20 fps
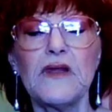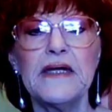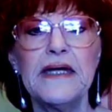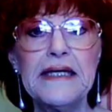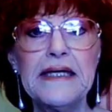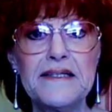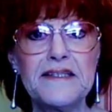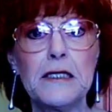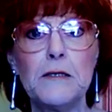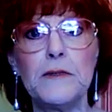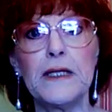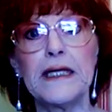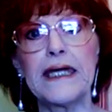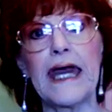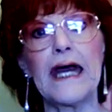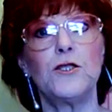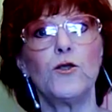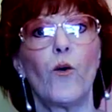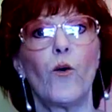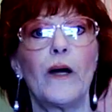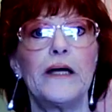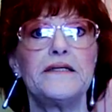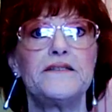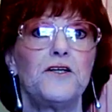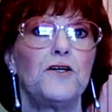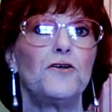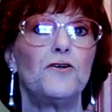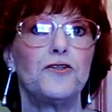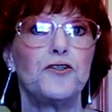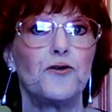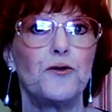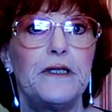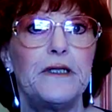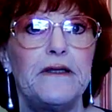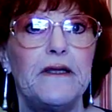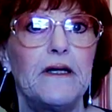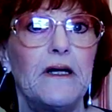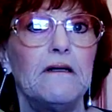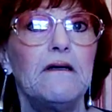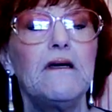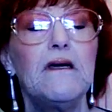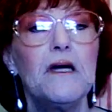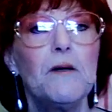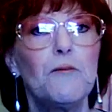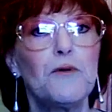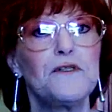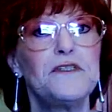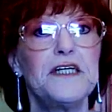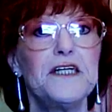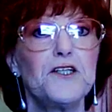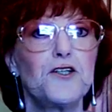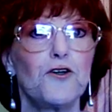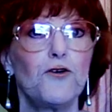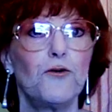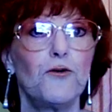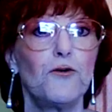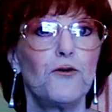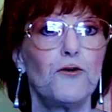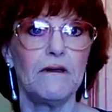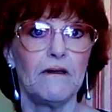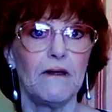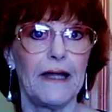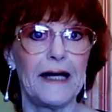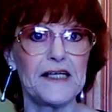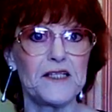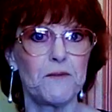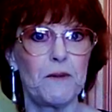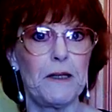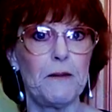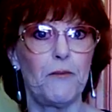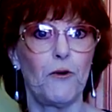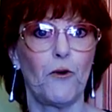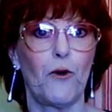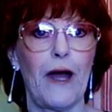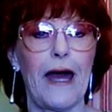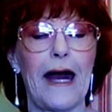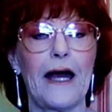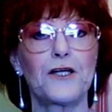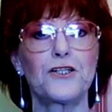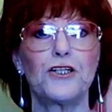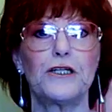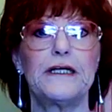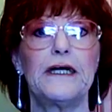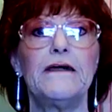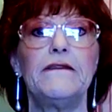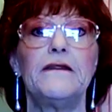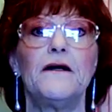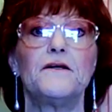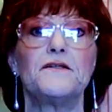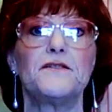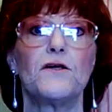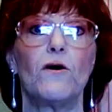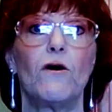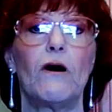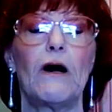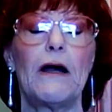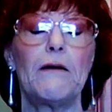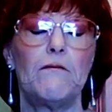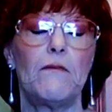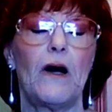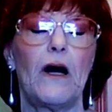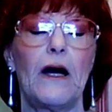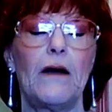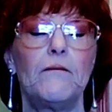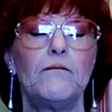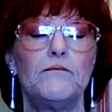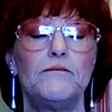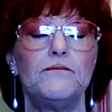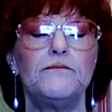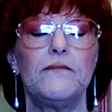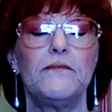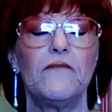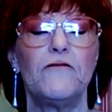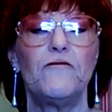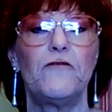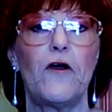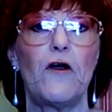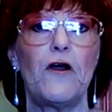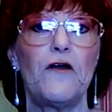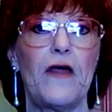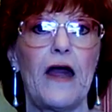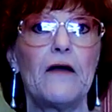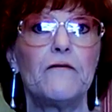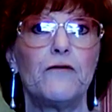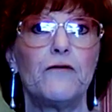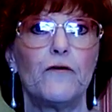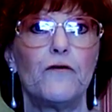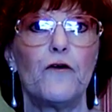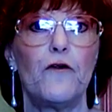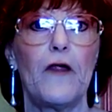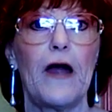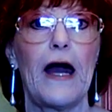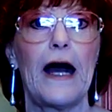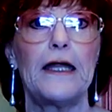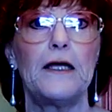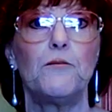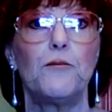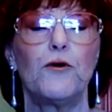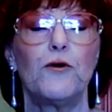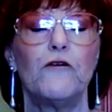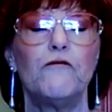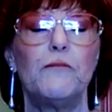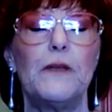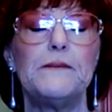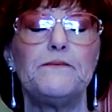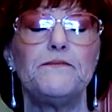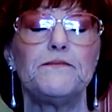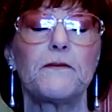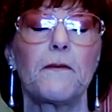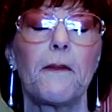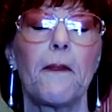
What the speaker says: It seemed to get noisier during the procedure when less people were actually in there, so I'm very thankful for that improvement.